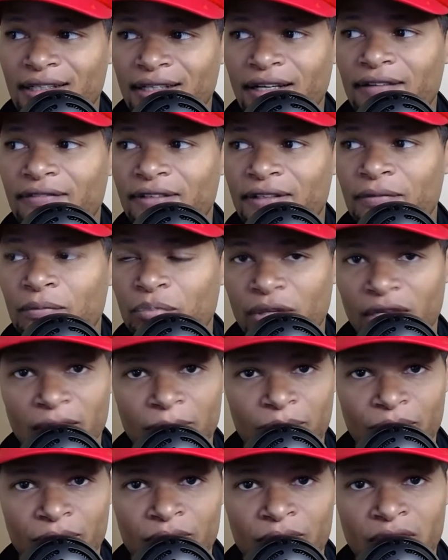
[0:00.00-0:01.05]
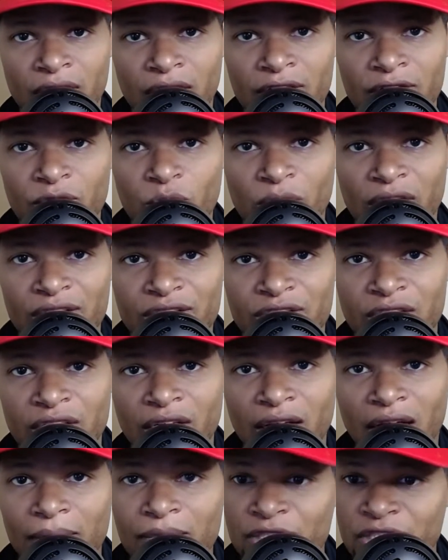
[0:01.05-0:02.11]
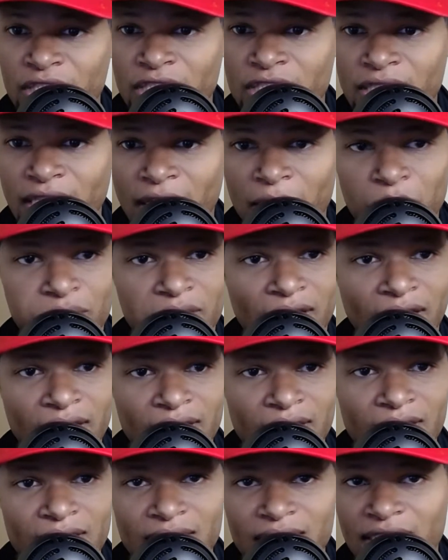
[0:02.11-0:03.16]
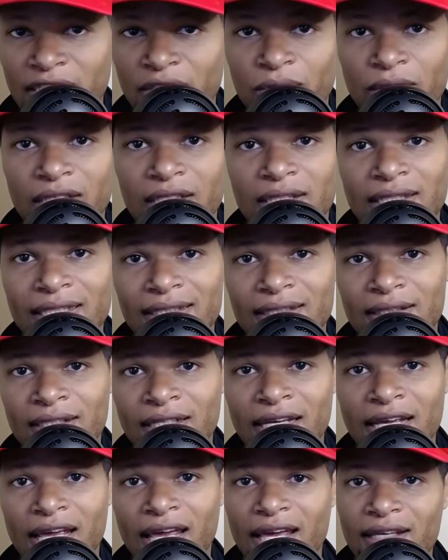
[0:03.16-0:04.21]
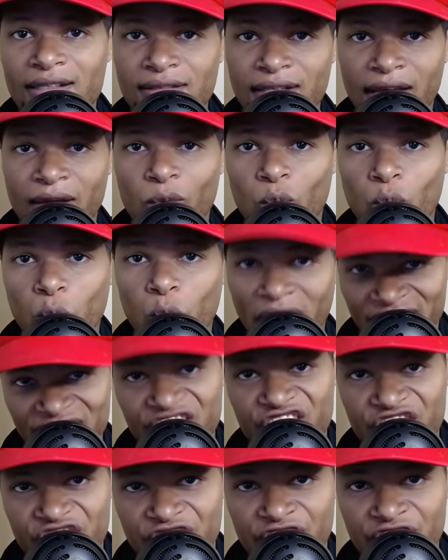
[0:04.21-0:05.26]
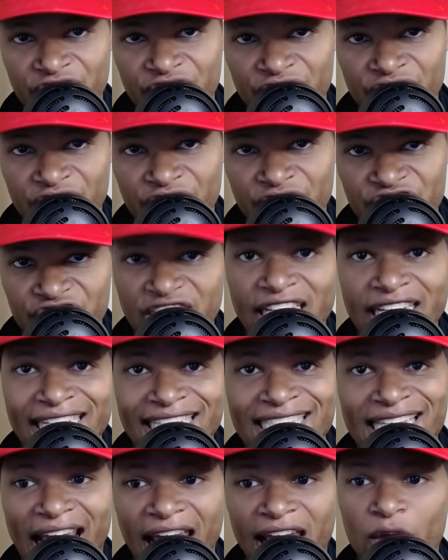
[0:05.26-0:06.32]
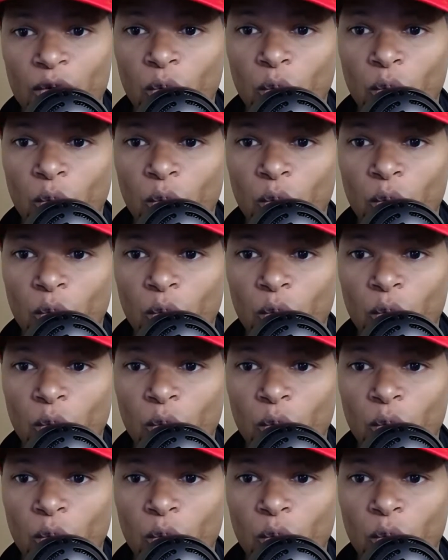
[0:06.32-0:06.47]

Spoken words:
coven people, none of which, I'm just going to say it plainly, this Hillary Clinton is a witch. She is a